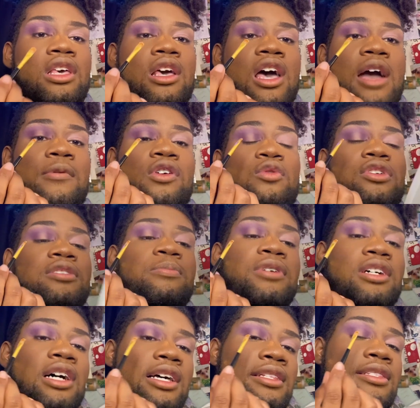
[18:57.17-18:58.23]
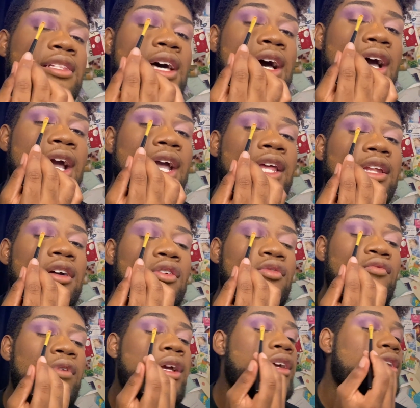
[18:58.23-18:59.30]
I'm going to put a line
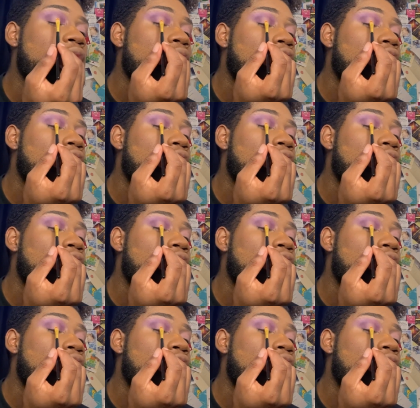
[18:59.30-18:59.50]
right